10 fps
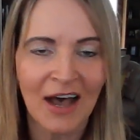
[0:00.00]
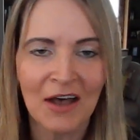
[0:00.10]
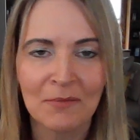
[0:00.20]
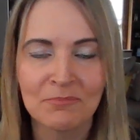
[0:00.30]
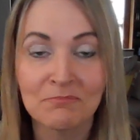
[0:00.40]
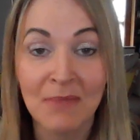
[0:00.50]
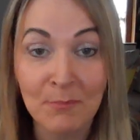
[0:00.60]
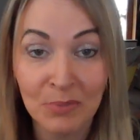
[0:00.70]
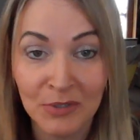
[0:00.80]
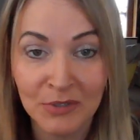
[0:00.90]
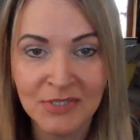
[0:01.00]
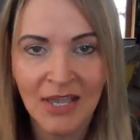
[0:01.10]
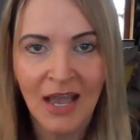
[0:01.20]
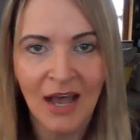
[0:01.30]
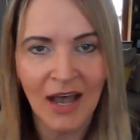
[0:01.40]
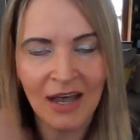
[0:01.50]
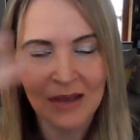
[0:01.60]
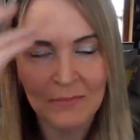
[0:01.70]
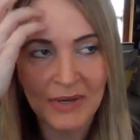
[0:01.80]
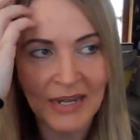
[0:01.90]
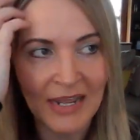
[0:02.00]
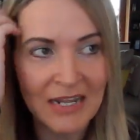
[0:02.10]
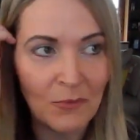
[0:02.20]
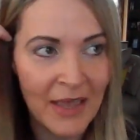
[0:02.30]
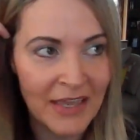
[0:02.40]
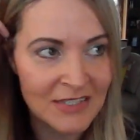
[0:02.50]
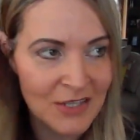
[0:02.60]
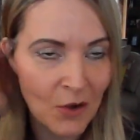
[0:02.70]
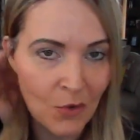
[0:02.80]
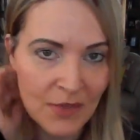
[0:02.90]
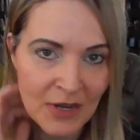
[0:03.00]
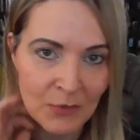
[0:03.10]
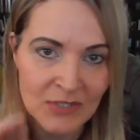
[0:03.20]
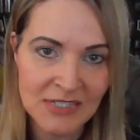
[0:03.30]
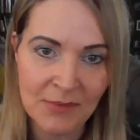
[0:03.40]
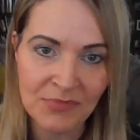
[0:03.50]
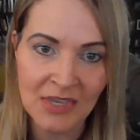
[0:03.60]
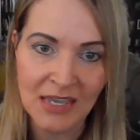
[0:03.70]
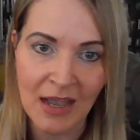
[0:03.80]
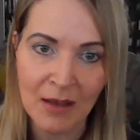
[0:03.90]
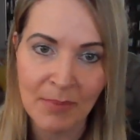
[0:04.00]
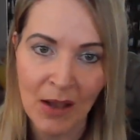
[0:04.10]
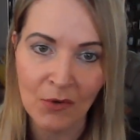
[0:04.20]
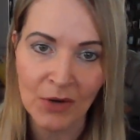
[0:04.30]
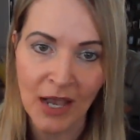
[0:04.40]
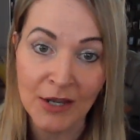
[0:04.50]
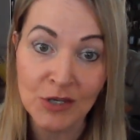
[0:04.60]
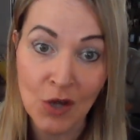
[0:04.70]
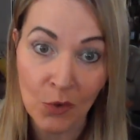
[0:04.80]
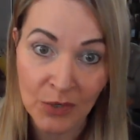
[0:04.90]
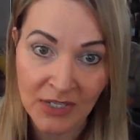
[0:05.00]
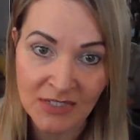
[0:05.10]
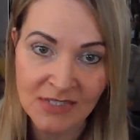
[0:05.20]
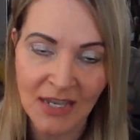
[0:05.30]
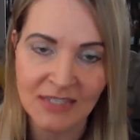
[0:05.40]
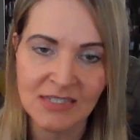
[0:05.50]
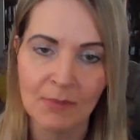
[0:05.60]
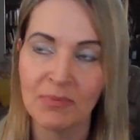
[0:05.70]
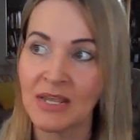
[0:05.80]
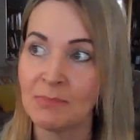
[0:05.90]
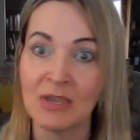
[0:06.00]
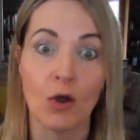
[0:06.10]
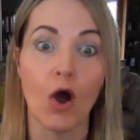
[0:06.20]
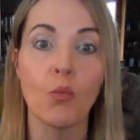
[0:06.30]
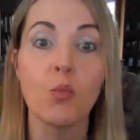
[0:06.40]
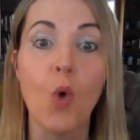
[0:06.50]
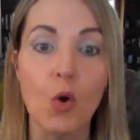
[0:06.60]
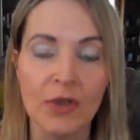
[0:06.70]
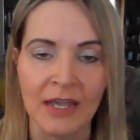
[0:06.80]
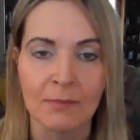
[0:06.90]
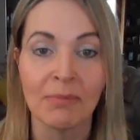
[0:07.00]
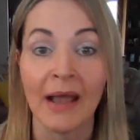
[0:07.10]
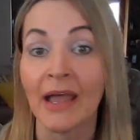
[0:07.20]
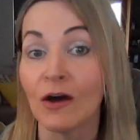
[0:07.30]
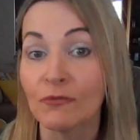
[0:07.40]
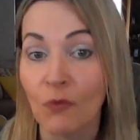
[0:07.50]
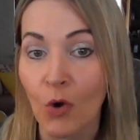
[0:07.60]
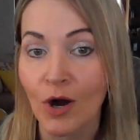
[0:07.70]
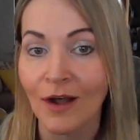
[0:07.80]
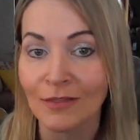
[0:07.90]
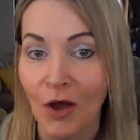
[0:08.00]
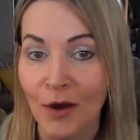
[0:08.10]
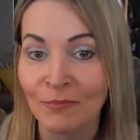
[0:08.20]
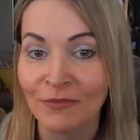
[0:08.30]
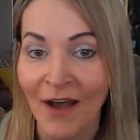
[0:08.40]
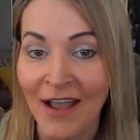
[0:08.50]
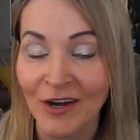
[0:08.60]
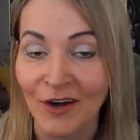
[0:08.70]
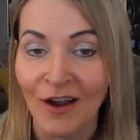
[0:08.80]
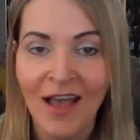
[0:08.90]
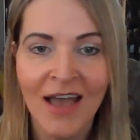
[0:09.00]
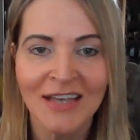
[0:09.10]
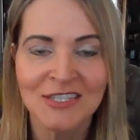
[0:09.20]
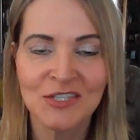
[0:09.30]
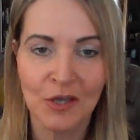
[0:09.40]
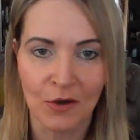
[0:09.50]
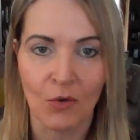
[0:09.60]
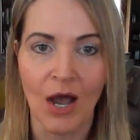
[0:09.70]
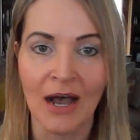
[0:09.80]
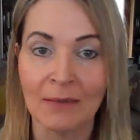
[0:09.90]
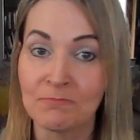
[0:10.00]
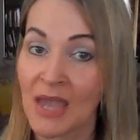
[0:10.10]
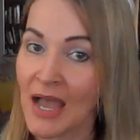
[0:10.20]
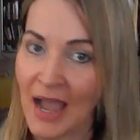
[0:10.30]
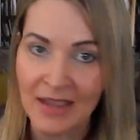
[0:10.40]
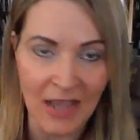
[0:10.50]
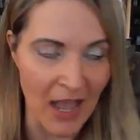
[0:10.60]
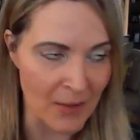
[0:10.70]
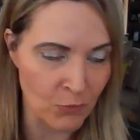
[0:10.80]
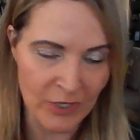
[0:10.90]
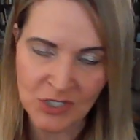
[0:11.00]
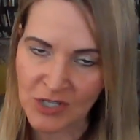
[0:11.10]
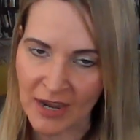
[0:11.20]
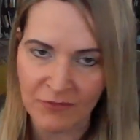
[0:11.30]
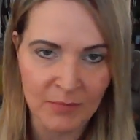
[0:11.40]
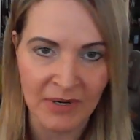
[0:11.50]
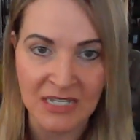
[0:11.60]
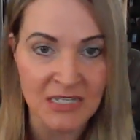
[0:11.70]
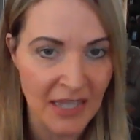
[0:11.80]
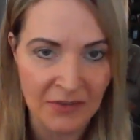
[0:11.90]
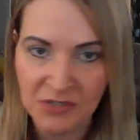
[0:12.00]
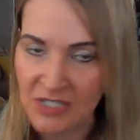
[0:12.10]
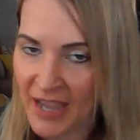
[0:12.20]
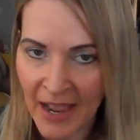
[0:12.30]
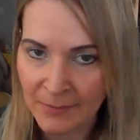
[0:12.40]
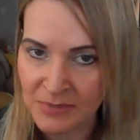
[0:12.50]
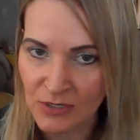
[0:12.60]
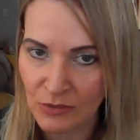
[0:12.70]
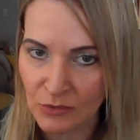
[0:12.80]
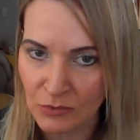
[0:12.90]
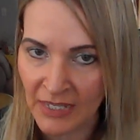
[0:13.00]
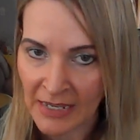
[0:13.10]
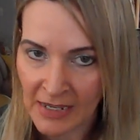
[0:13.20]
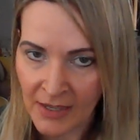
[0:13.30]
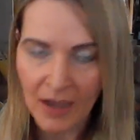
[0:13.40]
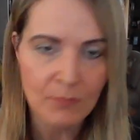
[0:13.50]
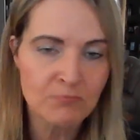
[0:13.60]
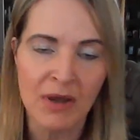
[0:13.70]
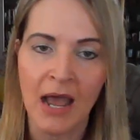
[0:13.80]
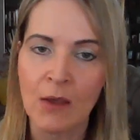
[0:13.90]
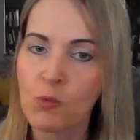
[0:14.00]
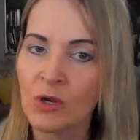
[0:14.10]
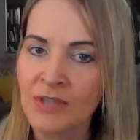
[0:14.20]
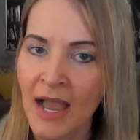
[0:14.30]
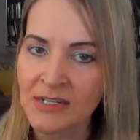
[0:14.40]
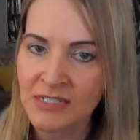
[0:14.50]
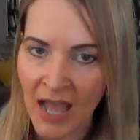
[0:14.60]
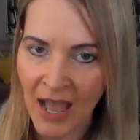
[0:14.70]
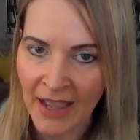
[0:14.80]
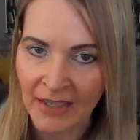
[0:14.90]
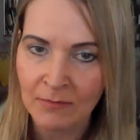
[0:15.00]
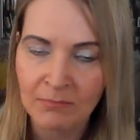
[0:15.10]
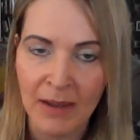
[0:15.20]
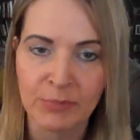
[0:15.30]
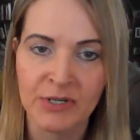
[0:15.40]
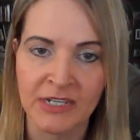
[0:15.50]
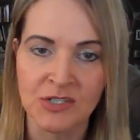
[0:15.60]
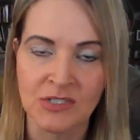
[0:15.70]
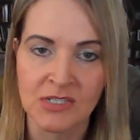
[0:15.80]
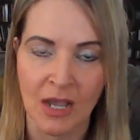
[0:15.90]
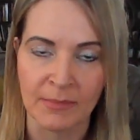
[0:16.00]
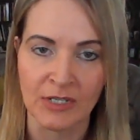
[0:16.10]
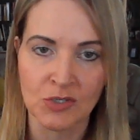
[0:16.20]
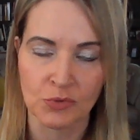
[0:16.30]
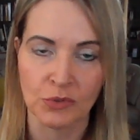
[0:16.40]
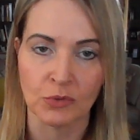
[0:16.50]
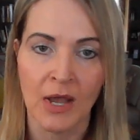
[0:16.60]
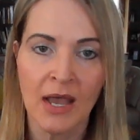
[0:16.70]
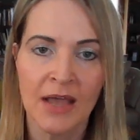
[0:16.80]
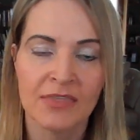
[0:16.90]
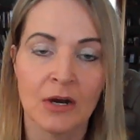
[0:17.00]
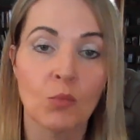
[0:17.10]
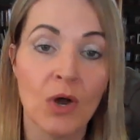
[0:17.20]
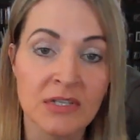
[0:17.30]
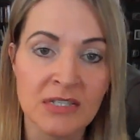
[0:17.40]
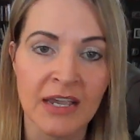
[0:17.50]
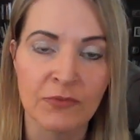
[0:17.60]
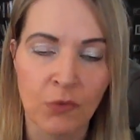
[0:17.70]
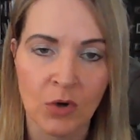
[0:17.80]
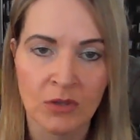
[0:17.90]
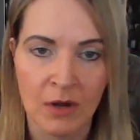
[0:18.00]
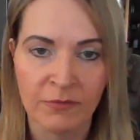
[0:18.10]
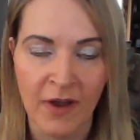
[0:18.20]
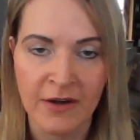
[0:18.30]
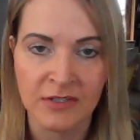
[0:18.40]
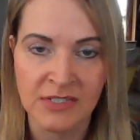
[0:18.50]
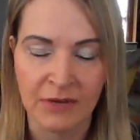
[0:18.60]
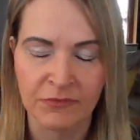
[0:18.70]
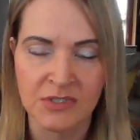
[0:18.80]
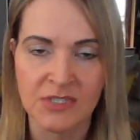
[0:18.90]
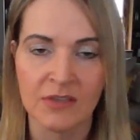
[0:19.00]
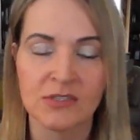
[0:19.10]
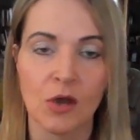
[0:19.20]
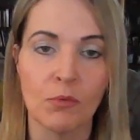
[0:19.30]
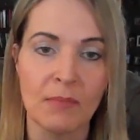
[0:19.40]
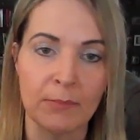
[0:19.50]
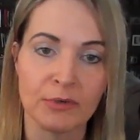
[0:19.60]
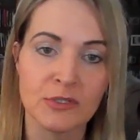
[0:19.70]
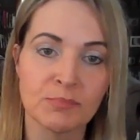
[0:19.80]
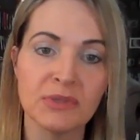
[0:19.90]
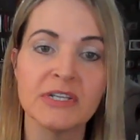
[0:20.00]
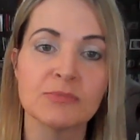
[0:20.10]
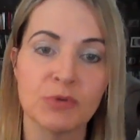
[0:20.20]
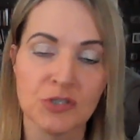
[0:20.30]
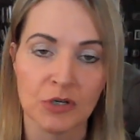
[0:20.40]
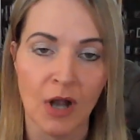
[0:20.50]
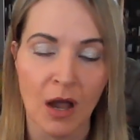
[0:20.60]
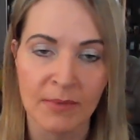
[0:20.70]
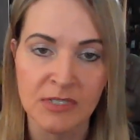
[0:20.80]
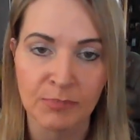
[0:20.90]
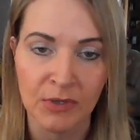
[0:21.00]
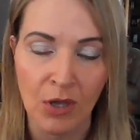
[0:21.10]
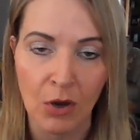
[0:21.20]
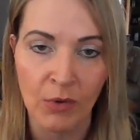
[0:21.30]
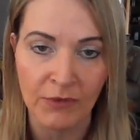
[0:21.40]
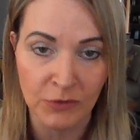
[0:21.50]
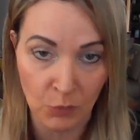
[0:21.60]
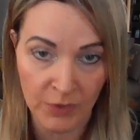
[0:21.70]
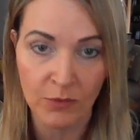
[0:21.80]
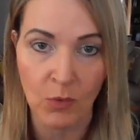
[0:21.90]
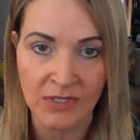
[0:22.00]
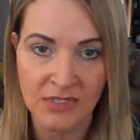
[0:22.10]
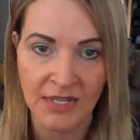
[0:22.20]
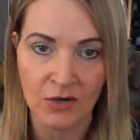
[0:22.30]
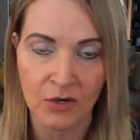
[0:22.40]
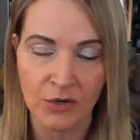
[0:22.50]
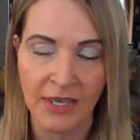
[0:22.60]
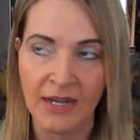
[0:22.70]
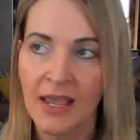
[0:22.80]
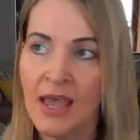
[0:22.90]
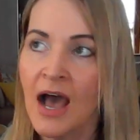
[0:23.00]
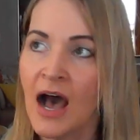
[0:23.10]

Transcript: um, members uh, but anyway, so there was something about a notice, somebody being awoken by a four alarm fire. So um, I, I wish everybody safety, absolutely. But I will not deny my predictions coming true. There was a four alarm fire in San Francisco. Members, please put your comments below if you were the ones that heard it.